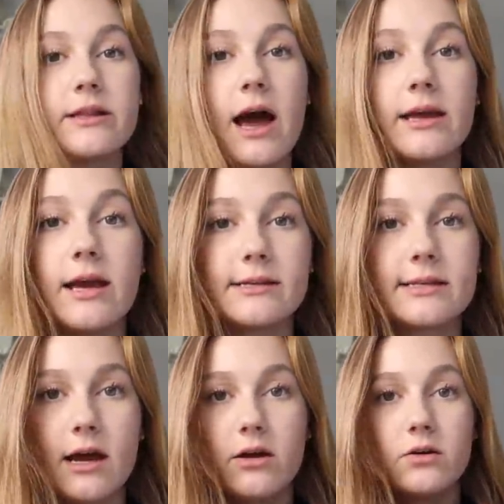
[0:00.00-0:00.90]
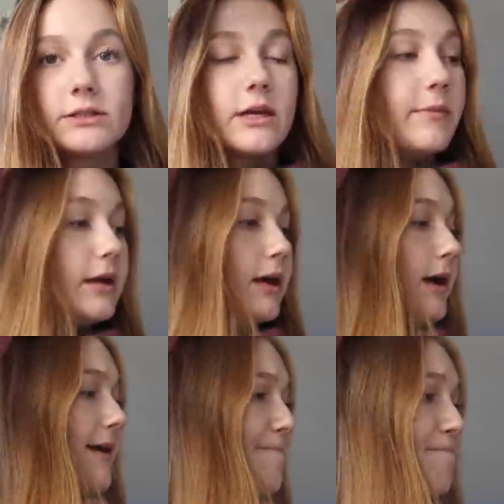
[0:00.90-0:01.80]
that YesStyle sent
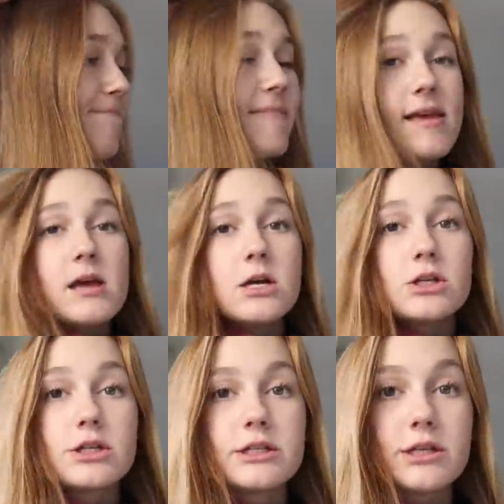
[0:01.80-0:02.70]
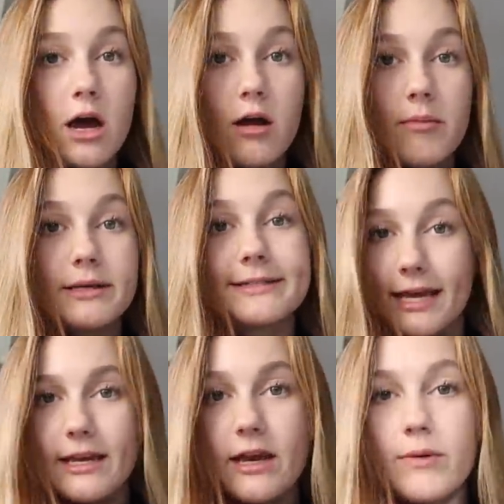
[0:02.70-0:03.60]
me some
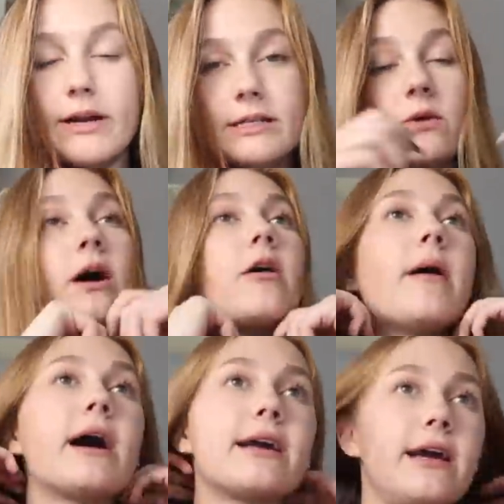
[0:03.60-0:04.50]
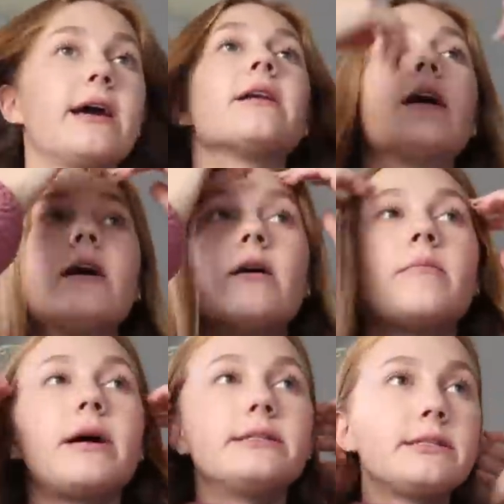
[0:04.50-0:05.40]
skincare products a while back, and
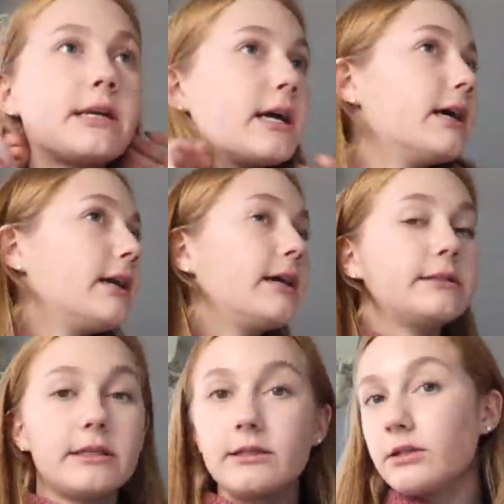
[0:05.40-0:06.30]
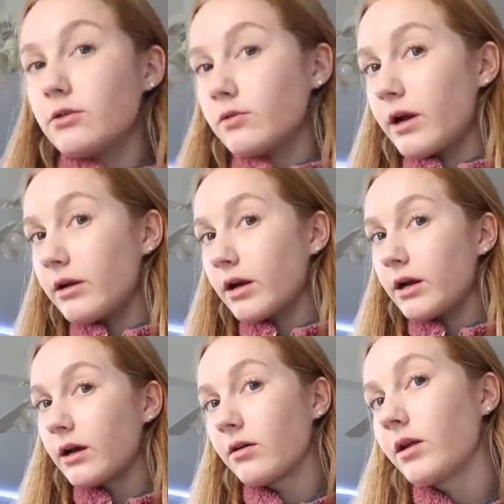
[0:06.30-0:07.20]
my skin isn't great right
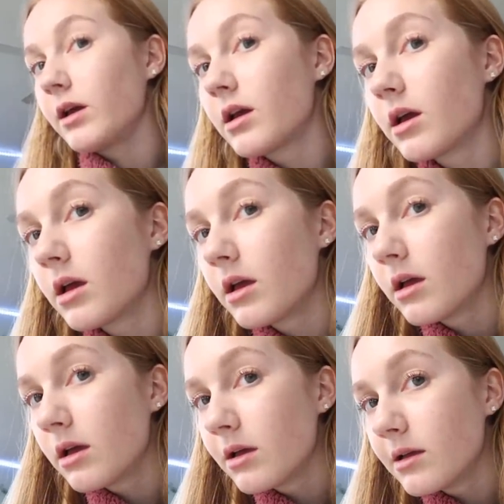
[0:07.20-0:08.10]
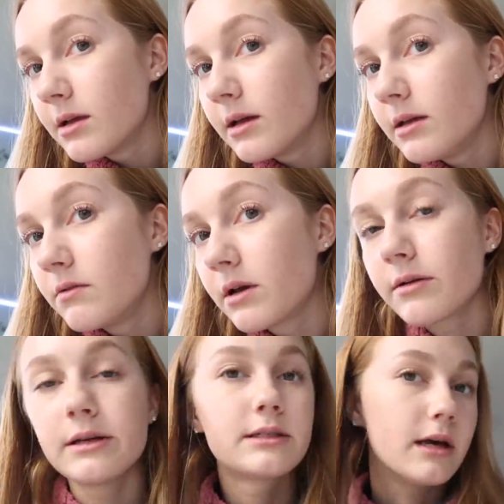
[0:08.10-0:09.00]
now. Like you can't
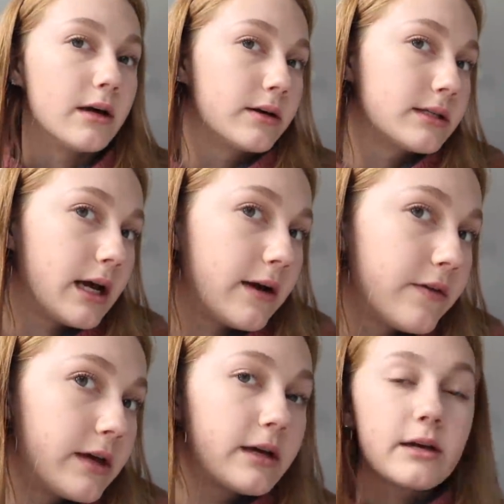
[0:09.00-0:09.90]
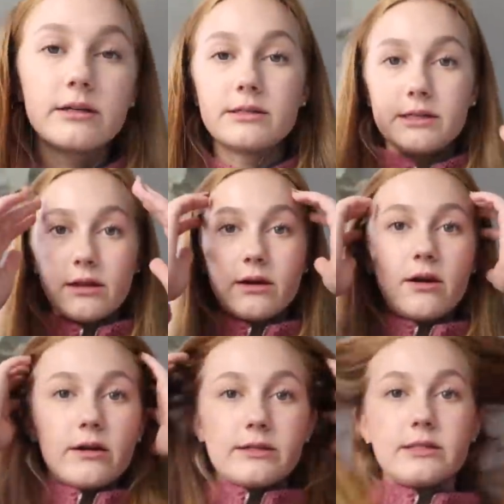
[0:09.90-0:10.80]
really tell because I have like concealer
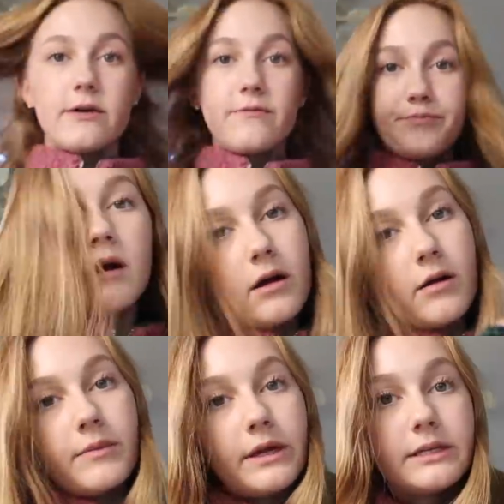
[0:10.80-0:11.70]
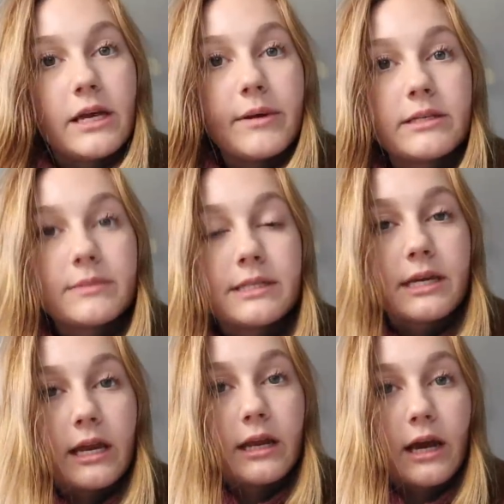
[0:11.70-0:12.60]
on and stuff. They sent me some
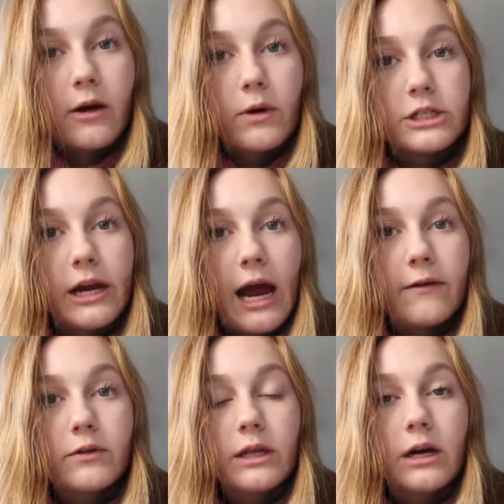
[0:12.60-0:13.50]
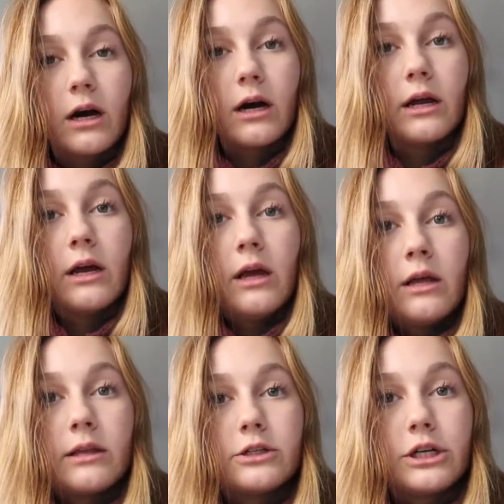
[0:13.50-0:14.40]
skincare, which I haven't really got
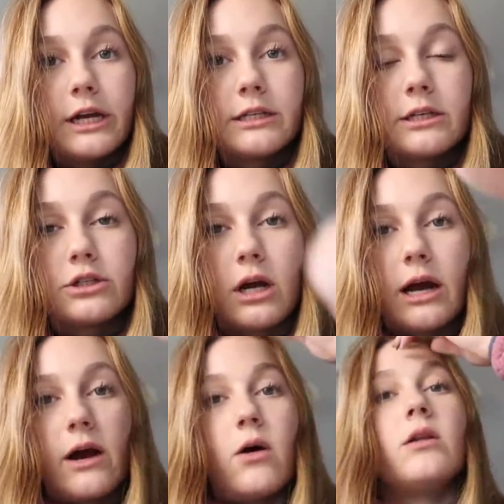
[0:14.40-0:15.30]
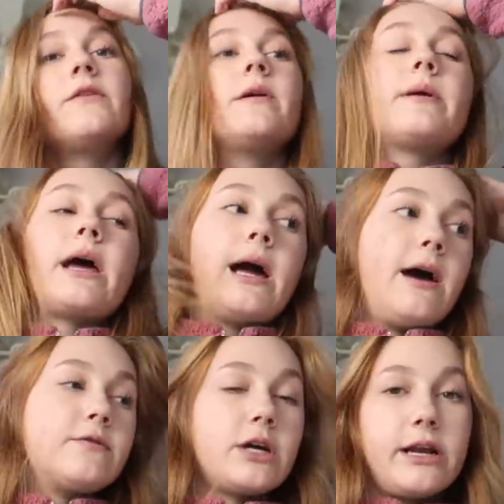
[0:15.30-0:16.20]
the chance to try out all of it, but I
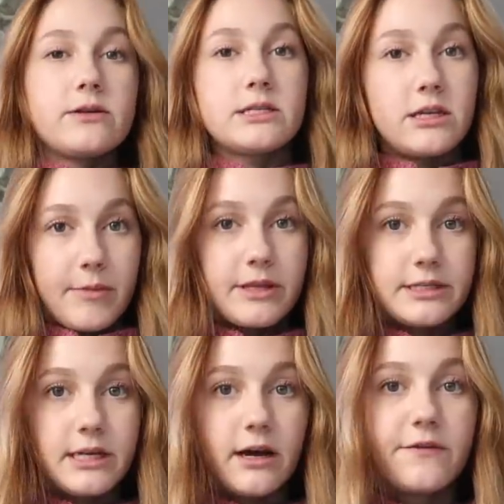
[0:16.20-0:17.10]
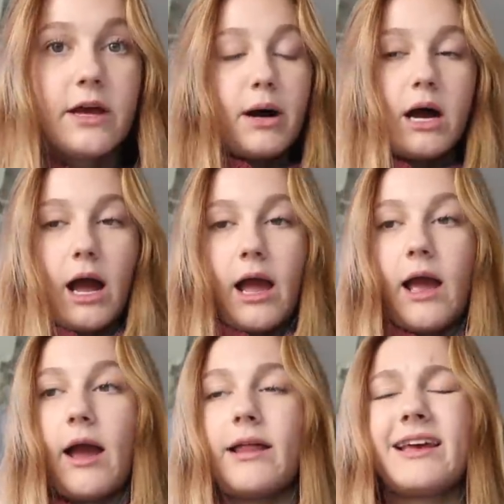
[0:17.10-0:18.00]
have tried out some of the stuff. But
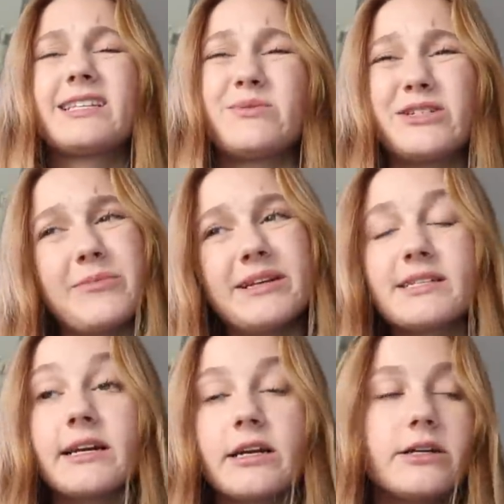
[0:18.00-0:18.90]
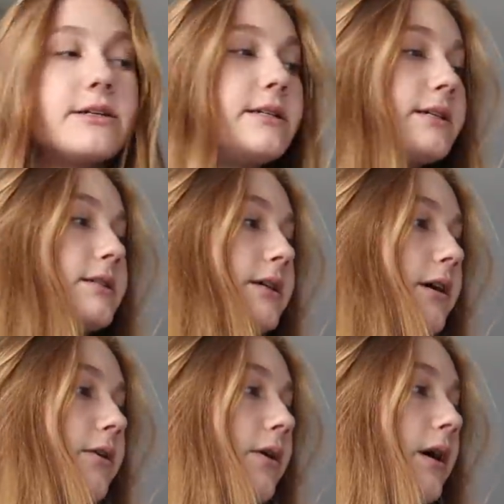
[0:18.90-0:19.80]
I like switched on my skincare routine,
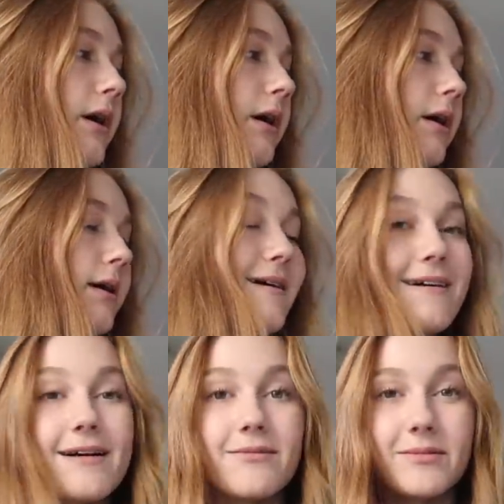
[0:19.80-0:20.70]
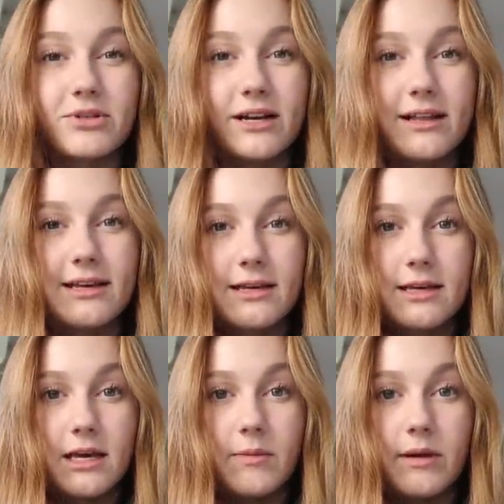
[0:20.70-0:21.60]
so I'm trying to like
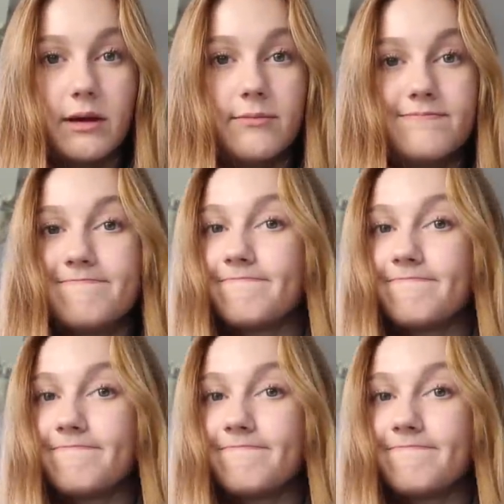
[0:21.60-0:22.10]
keep it